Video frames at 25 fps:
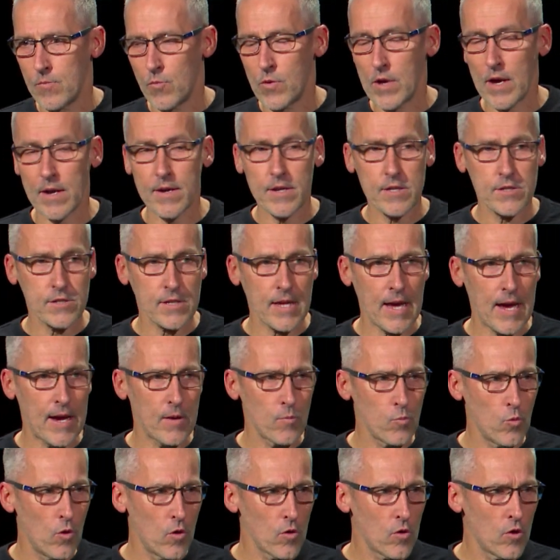We
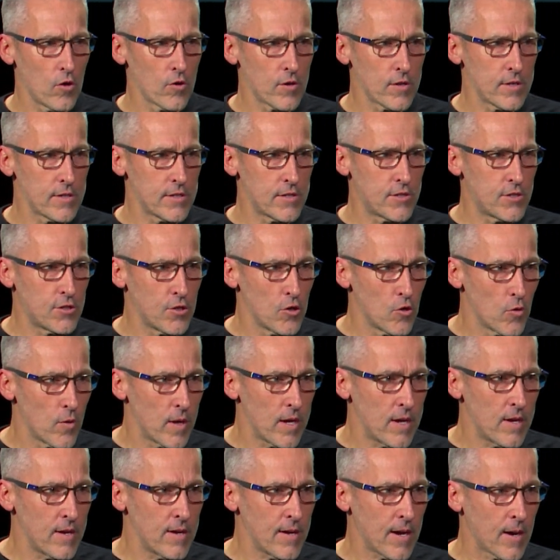understand what God is
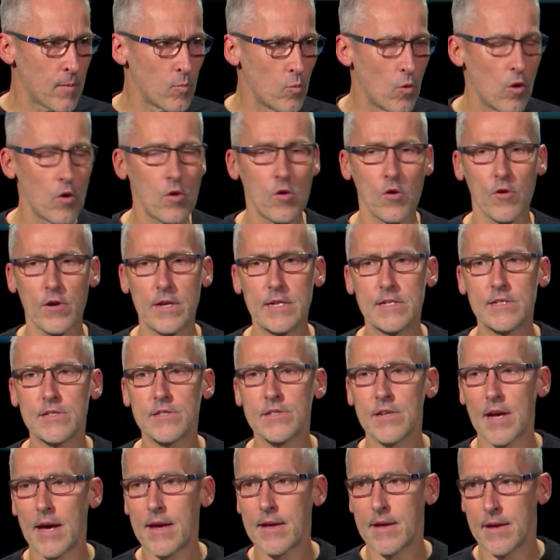doing and what God is
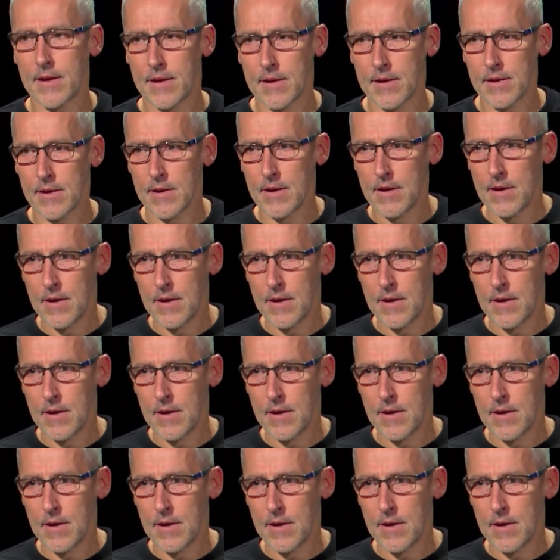saying.